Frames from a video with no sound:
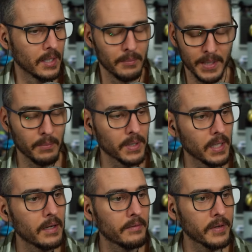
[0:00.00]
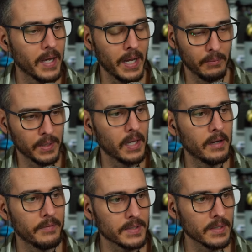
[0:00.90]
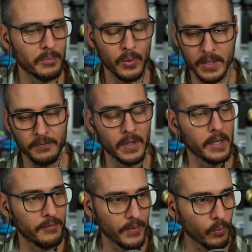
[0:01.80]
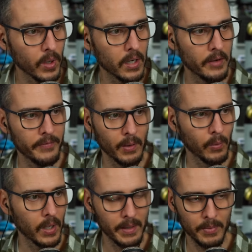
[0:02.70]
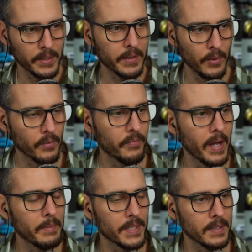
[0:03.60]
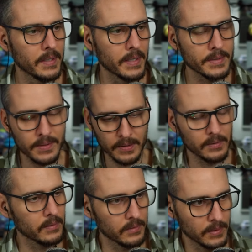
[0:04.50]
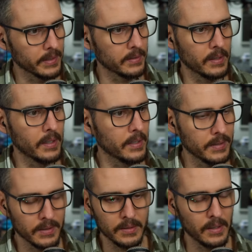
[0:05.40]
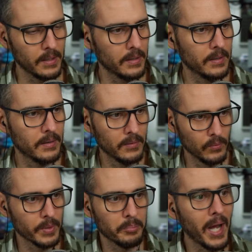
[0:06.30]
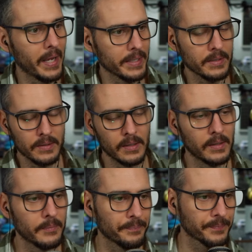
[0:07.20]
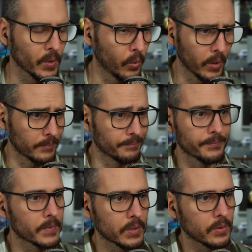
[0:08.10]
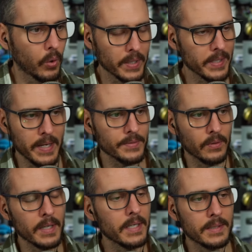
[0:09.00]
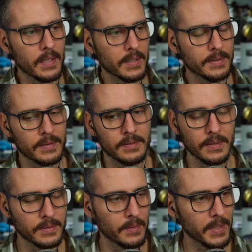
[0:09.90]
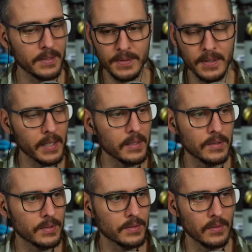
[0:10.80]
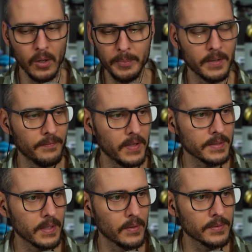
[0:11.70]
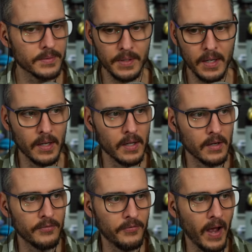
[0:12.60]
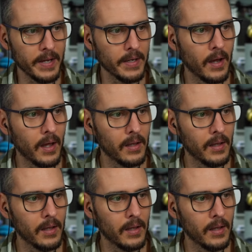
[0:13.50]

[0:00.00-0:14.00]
But I would love, I would love at some point if it, if it were, if I were able to codify my DNS, like like uh, I think uh, with Bind um, or Core DNS or any DNS system, because then I can just open up VS Code and say, find all,